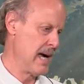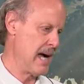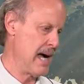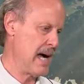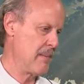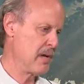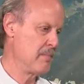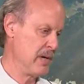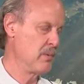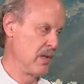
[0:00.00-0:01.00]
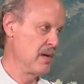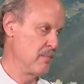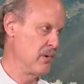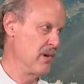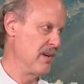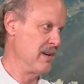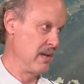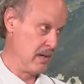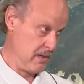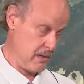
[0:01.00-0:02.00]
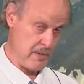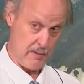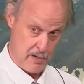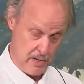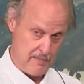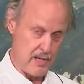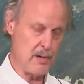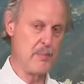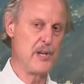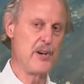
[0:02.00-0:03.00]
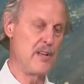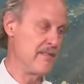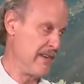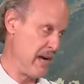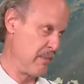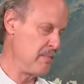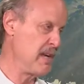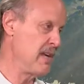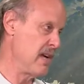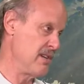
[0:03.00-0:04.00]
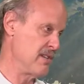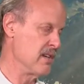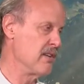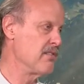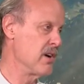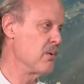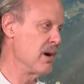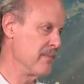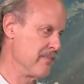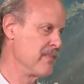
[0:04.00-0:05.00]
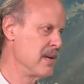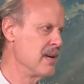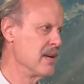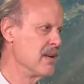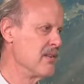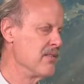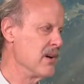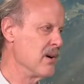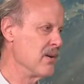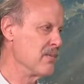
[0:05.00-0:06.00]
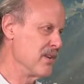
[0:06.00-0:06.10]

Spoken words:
can be really important in terms of even community and family mediation and so on. So